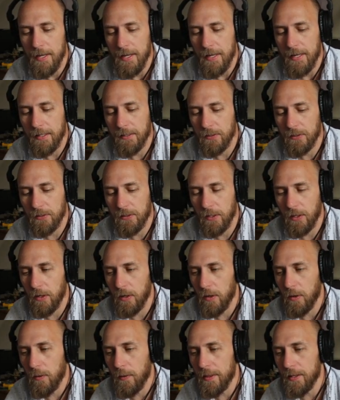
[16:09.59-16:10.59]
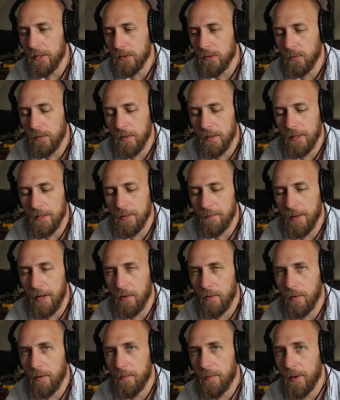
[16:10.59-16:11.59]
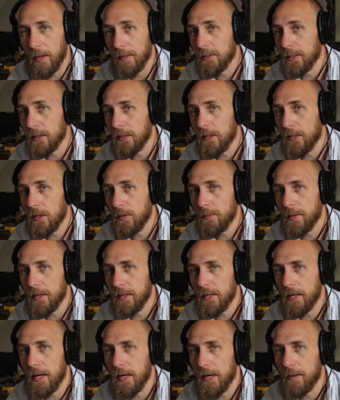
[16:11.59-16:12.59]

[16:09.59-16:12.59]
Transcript: and so this one, the Man-O-War Prime's a little bit